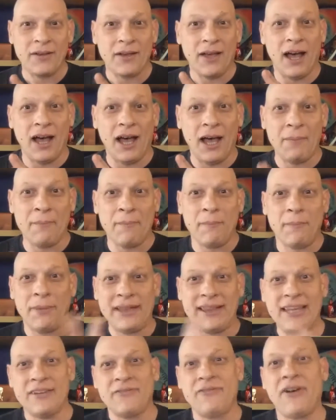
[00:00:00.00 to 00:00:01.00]
um,
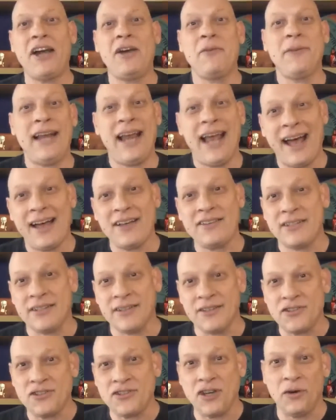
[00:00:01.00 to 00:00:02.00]
but the environment
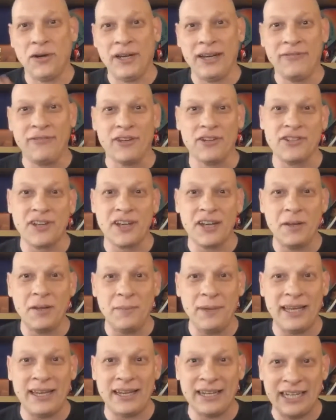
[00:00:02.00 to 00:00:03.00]
hasn't. So if there's going to
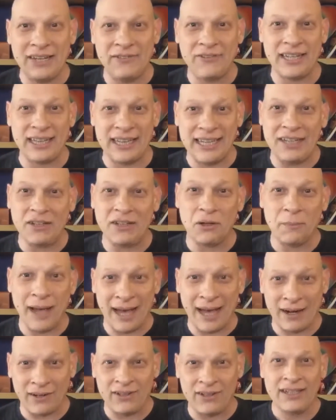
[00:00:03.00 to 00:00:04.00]
be an even legal
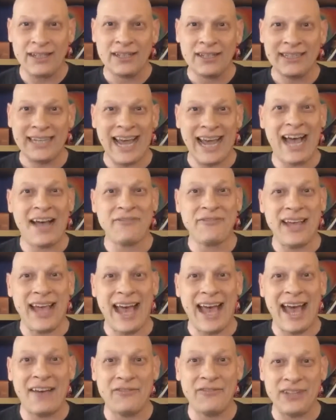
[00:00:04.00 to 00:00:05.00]
battle, you have to
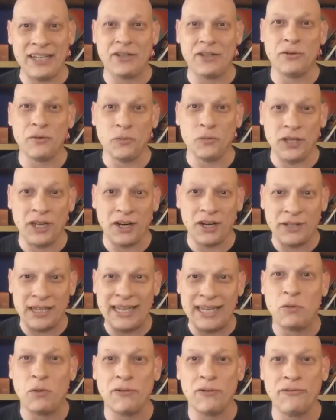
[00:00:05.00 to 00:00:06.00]
have equal, you know,
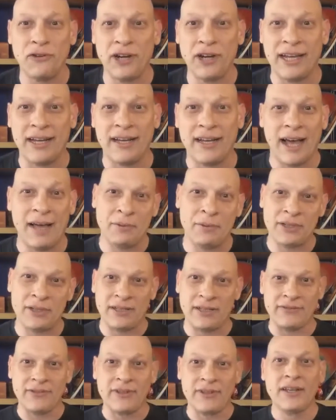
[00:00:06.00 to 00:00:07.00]
equal footing, I
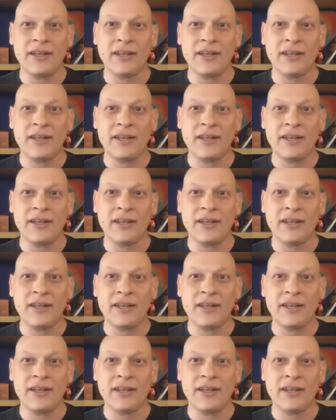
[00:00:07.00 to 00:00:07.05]
believe.